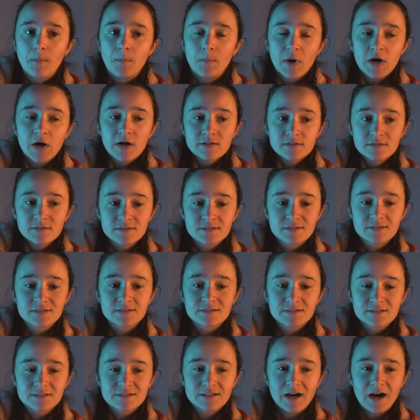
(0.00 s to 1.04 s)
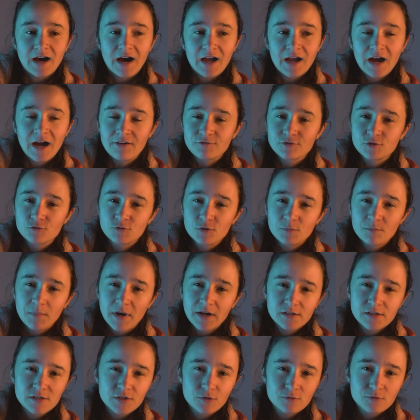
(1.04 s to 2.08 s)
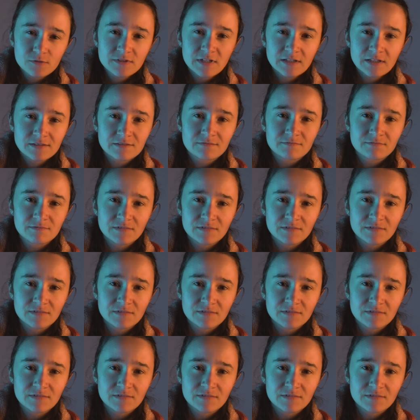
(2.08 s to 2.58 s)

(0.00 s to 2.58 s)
But I have to remind you that